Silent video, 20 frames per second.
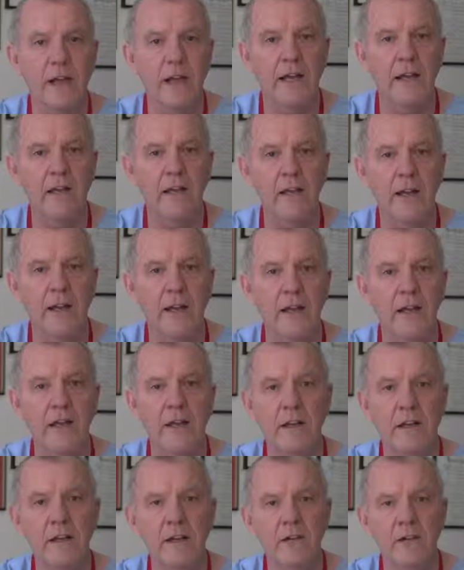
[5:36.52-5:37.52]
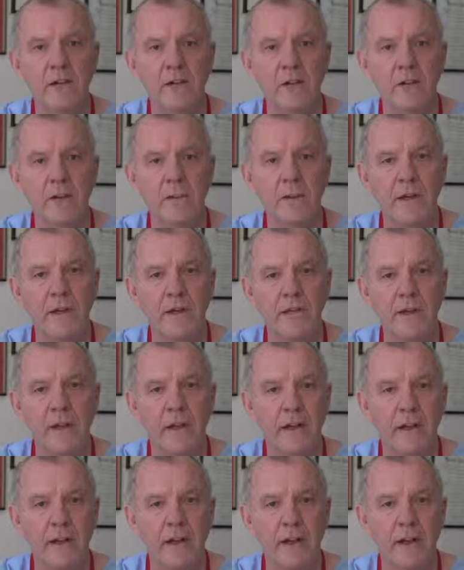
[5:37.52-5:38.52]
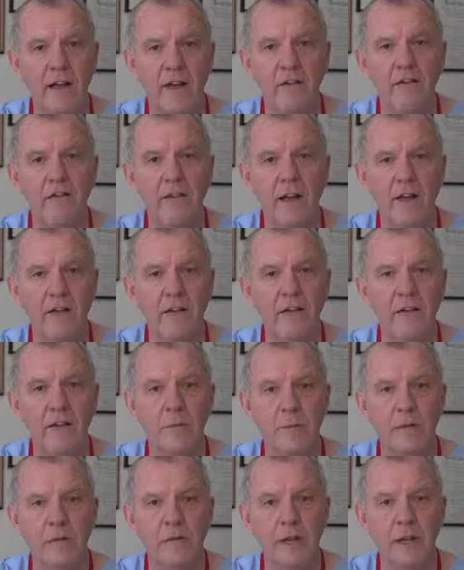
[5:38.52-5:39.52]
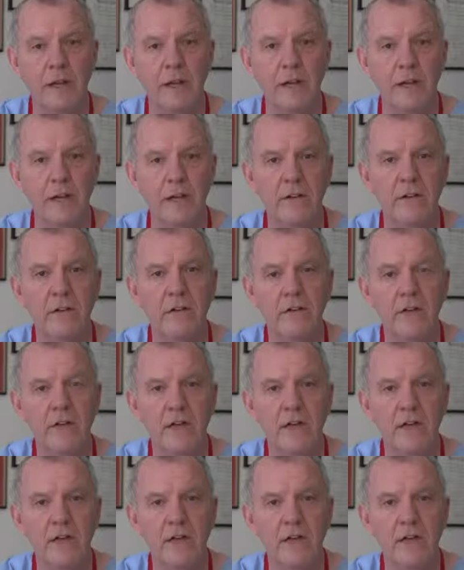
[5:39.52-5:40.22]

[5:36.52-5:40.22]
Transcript: and then tells me exactly how far in to put the needle,